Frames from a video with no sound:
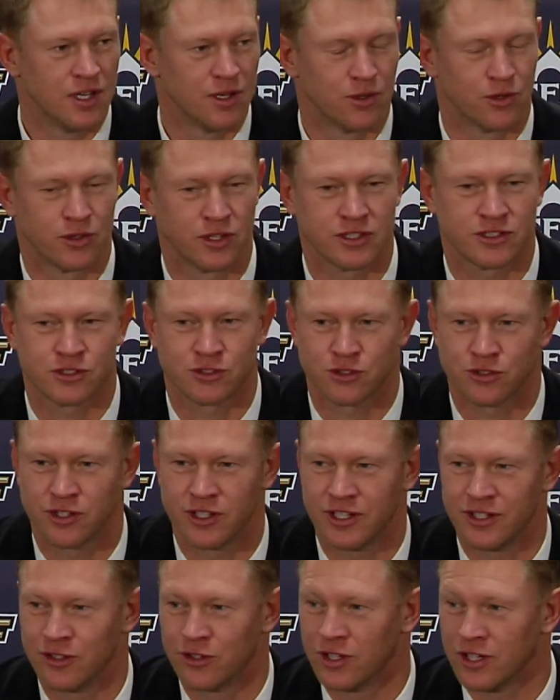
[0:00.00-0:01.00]
Well, this is
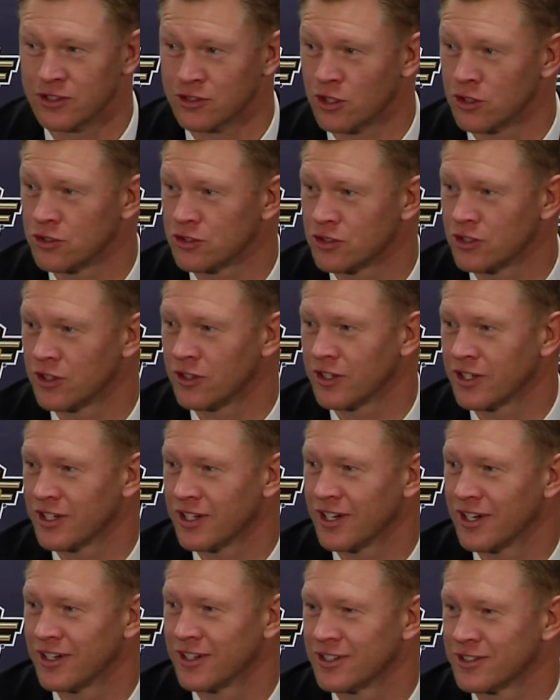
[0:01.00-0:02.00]
great. You guys all should all get
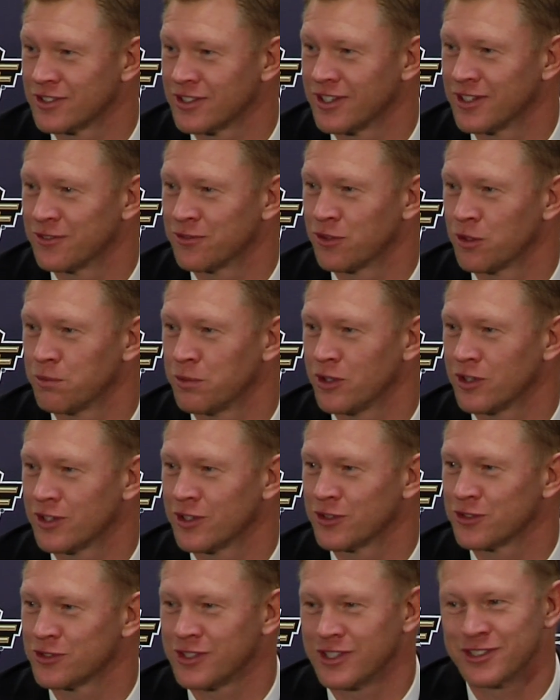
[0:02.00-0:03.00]
hired as a head football
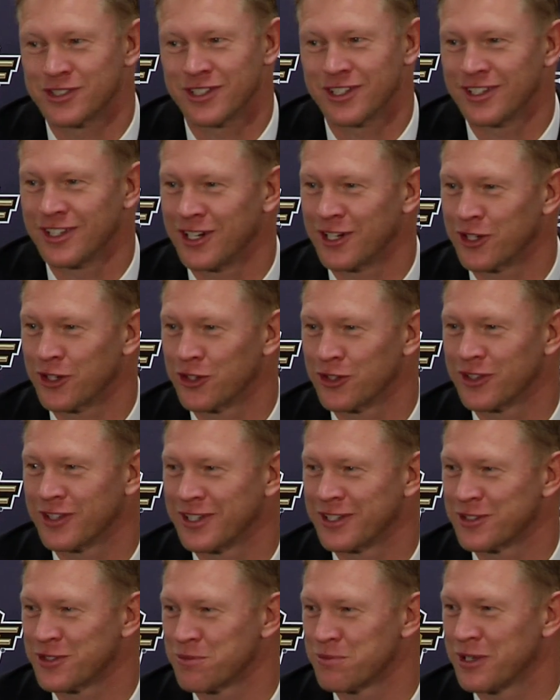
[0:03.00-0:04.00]
coach. They say a lot of good
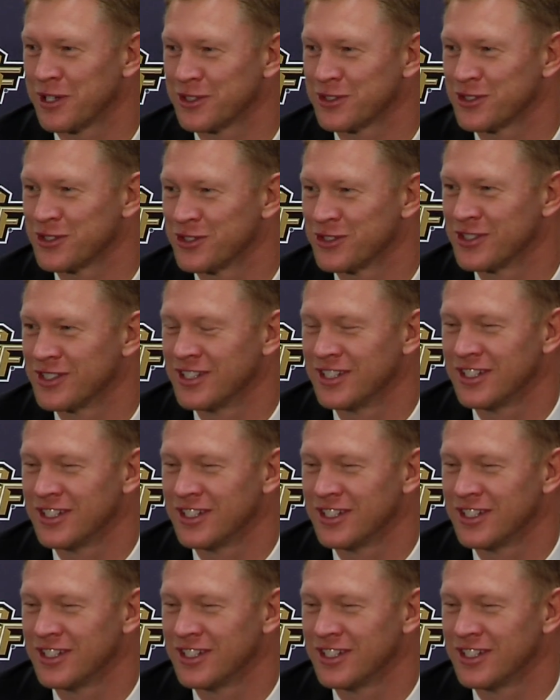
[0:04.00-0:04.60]
things about you.